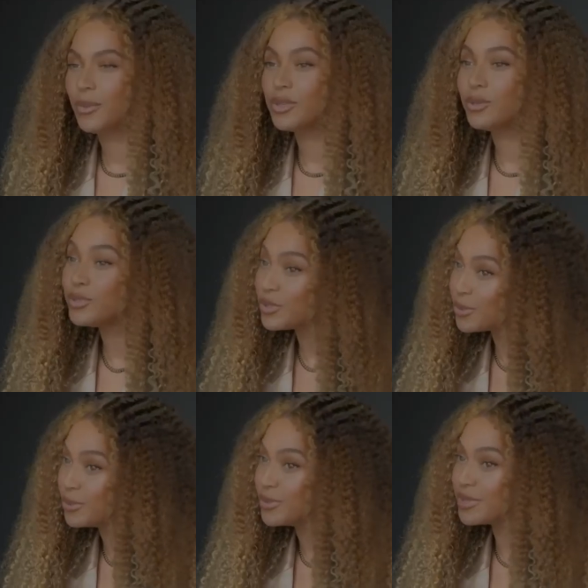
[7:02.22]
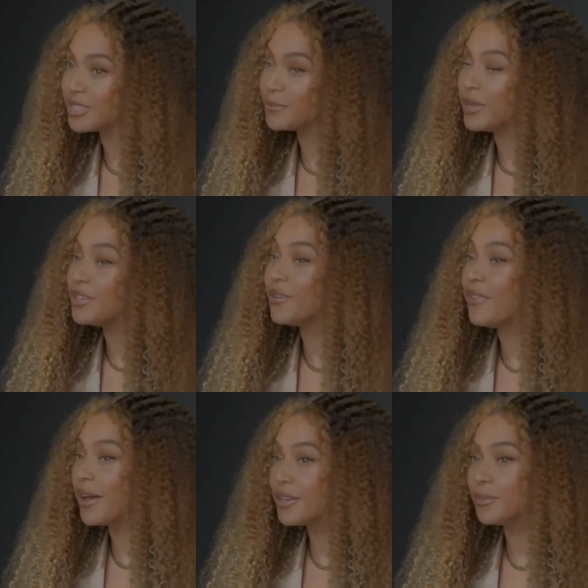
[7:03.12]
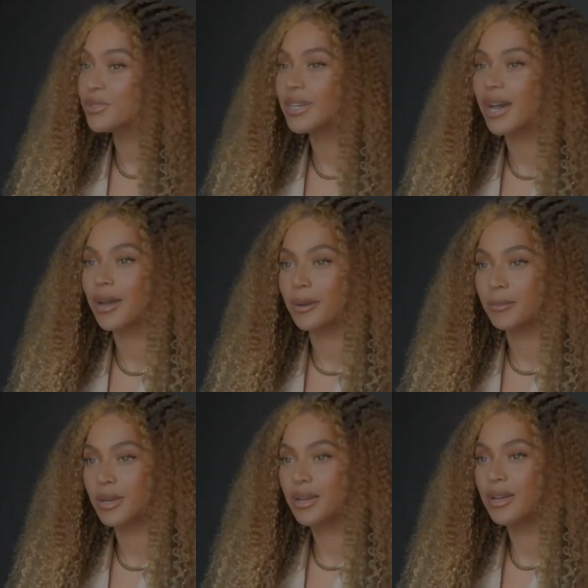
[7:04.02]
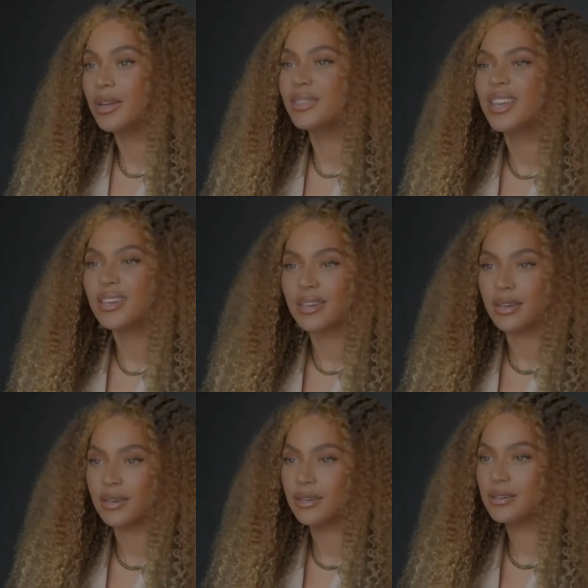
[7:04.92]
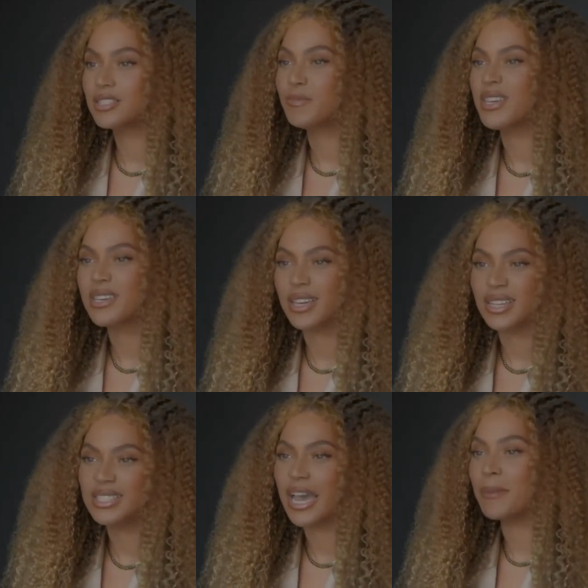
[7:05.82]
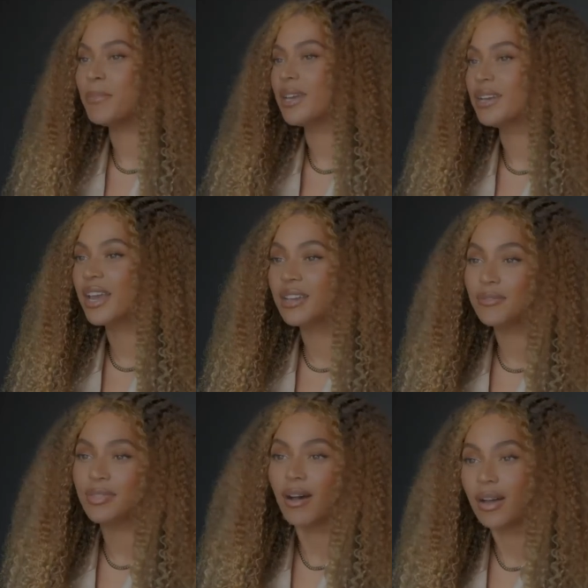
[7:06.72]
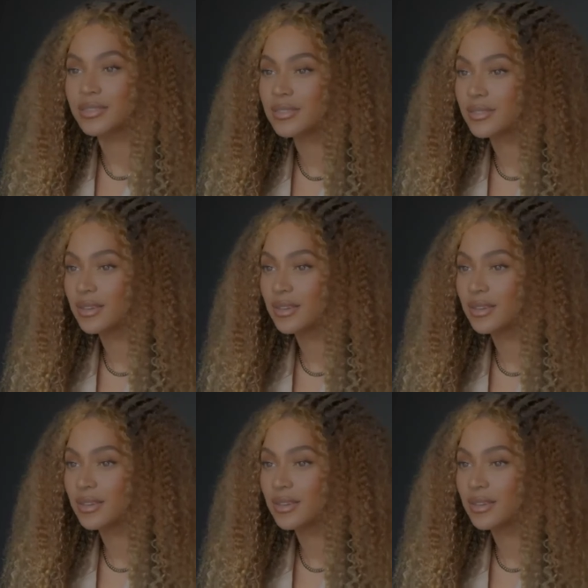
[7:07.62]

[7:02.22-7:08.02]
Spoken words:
When you choose to spend your valuable time thinking, speaking, typing negative thoughts,